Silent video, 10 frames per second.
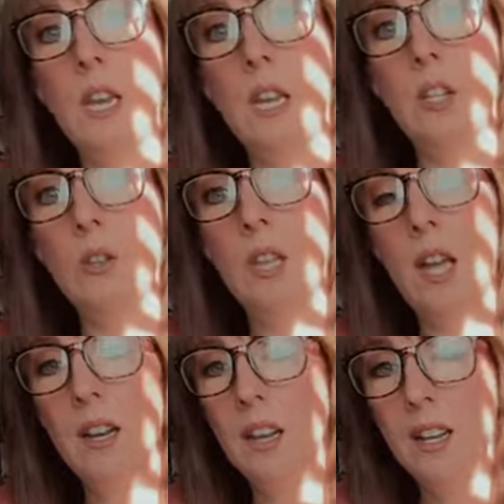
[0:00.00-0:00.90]
I can't do
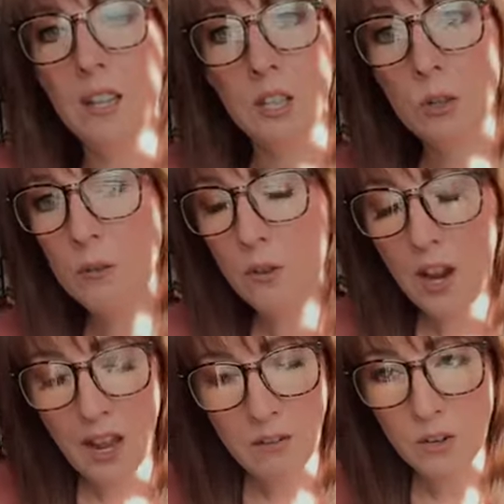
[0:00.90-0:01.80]
that. You're
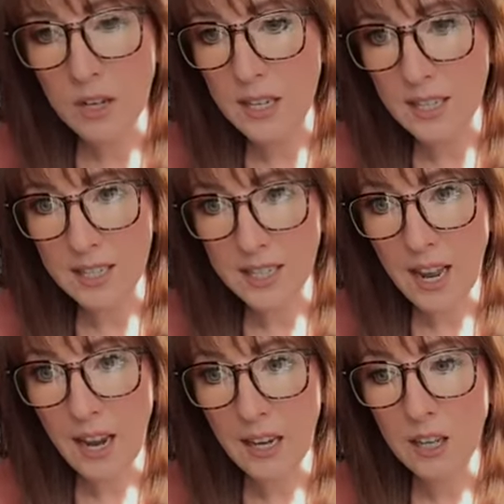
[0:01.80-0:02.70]
forever gonna
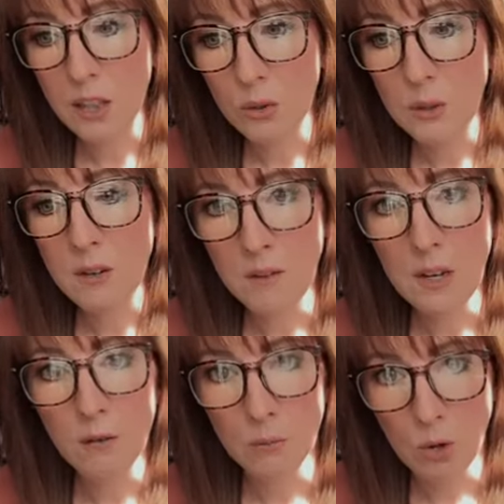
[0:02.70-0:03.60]
stay three
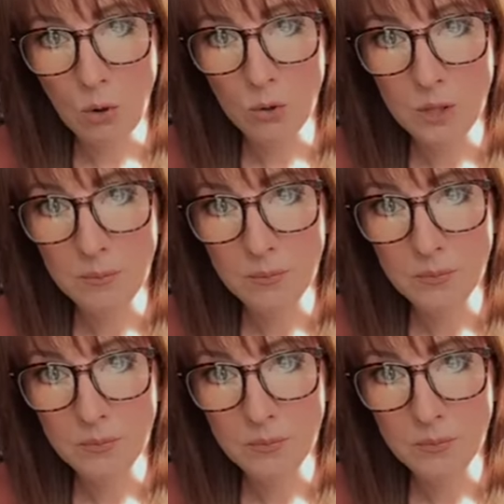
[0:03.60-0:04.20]
feet from gold.